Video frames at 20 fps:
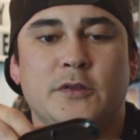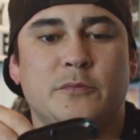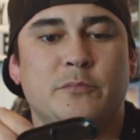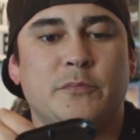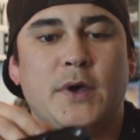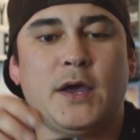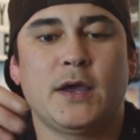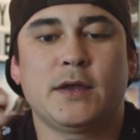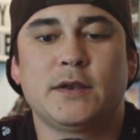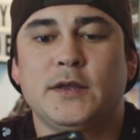
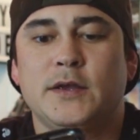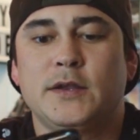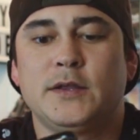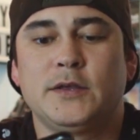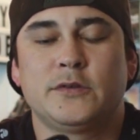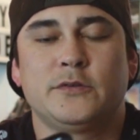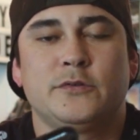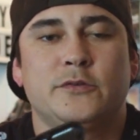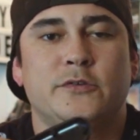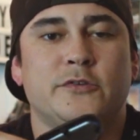
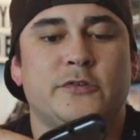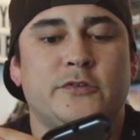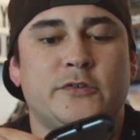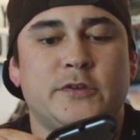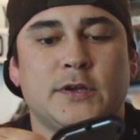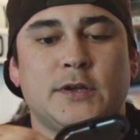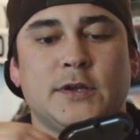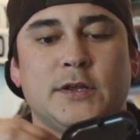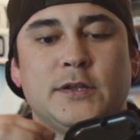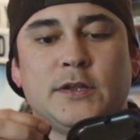magnetic. You just
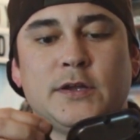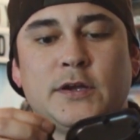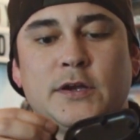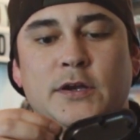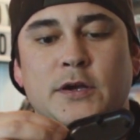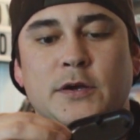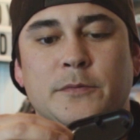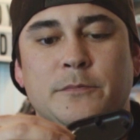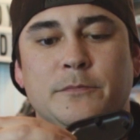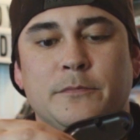stick it in
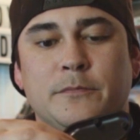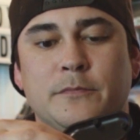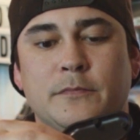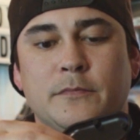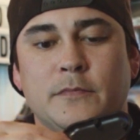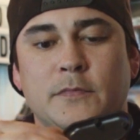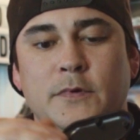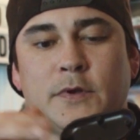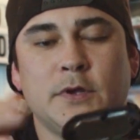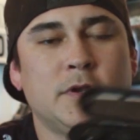there,
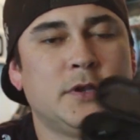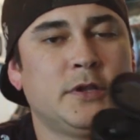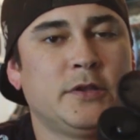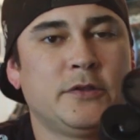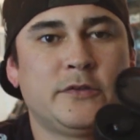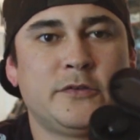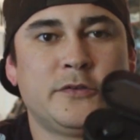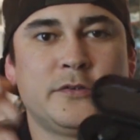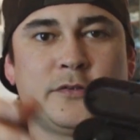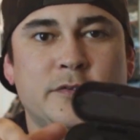and
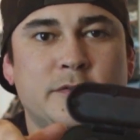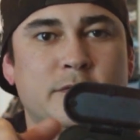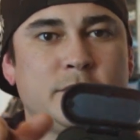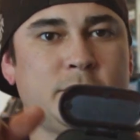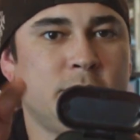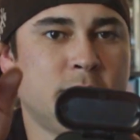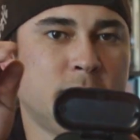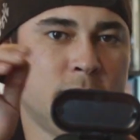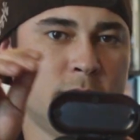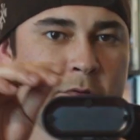it just,
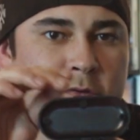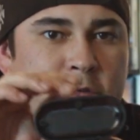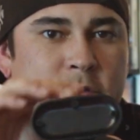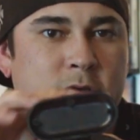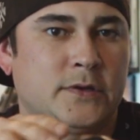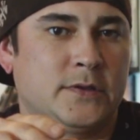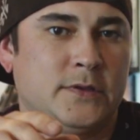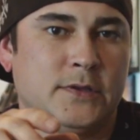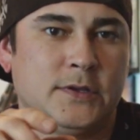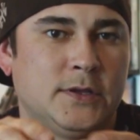you know, it
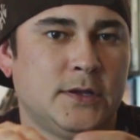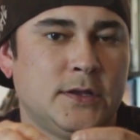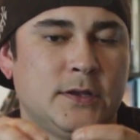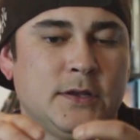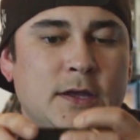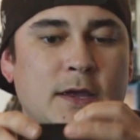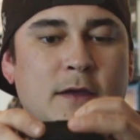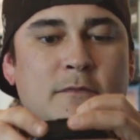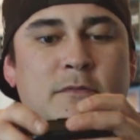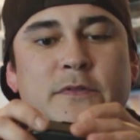sucks it
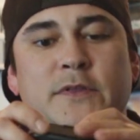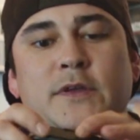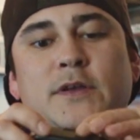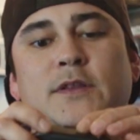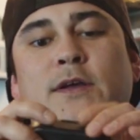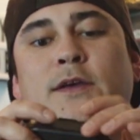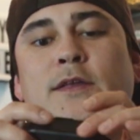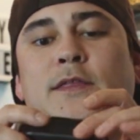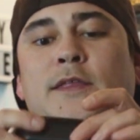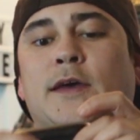in. Everything
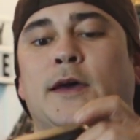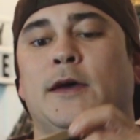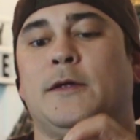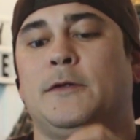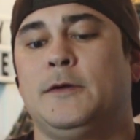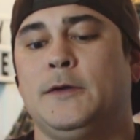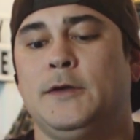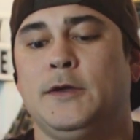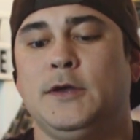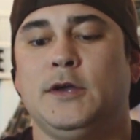like
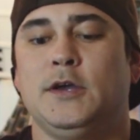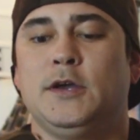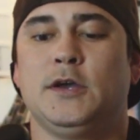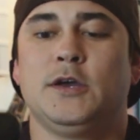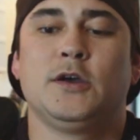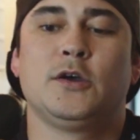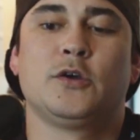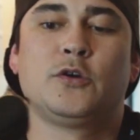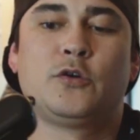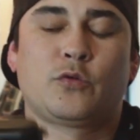that.
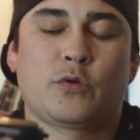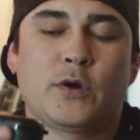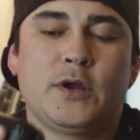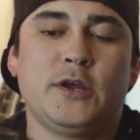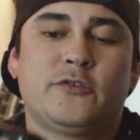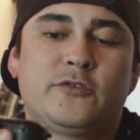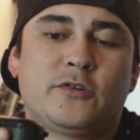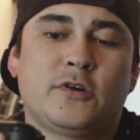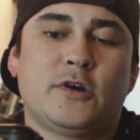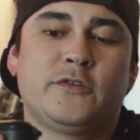
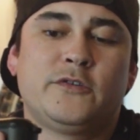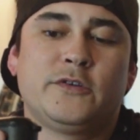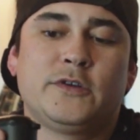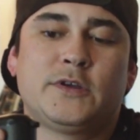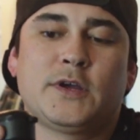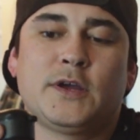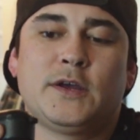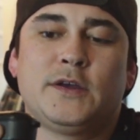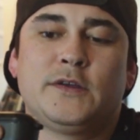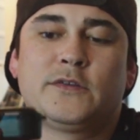Great charging
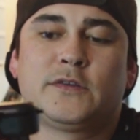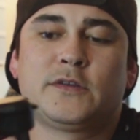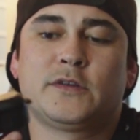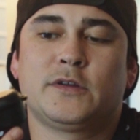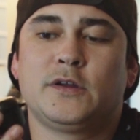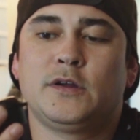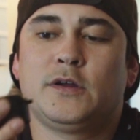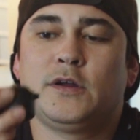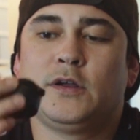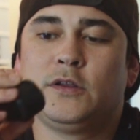case.
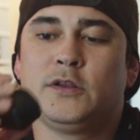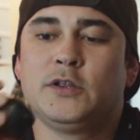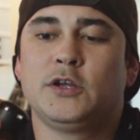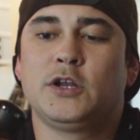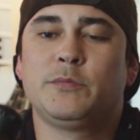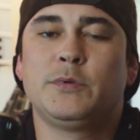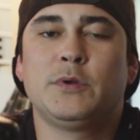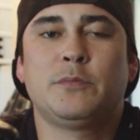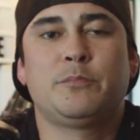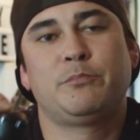A
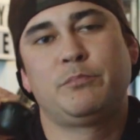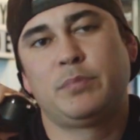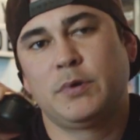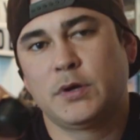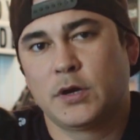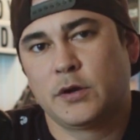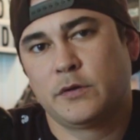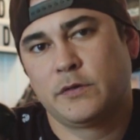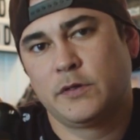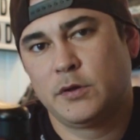little bit
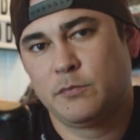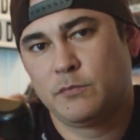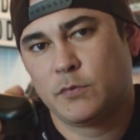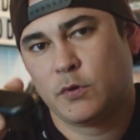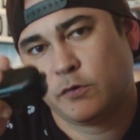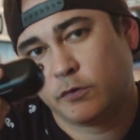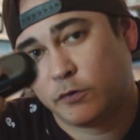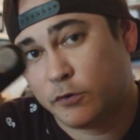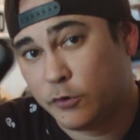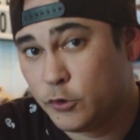bigger than
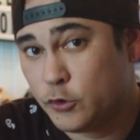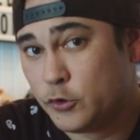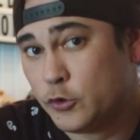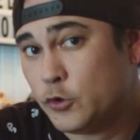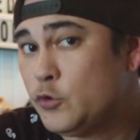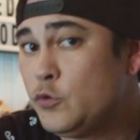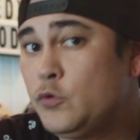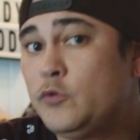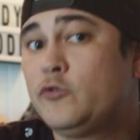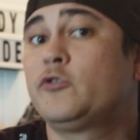most of your
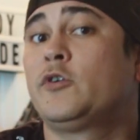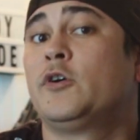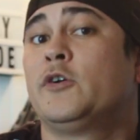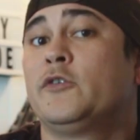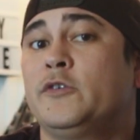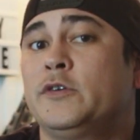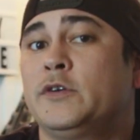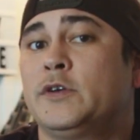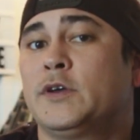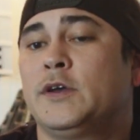new
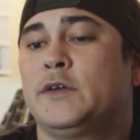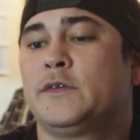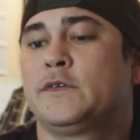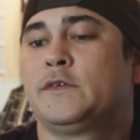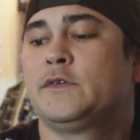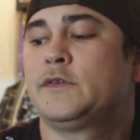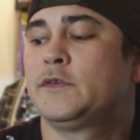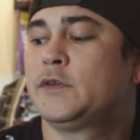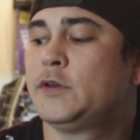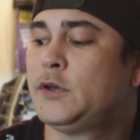charging
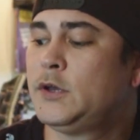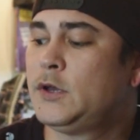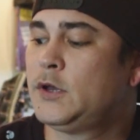cases,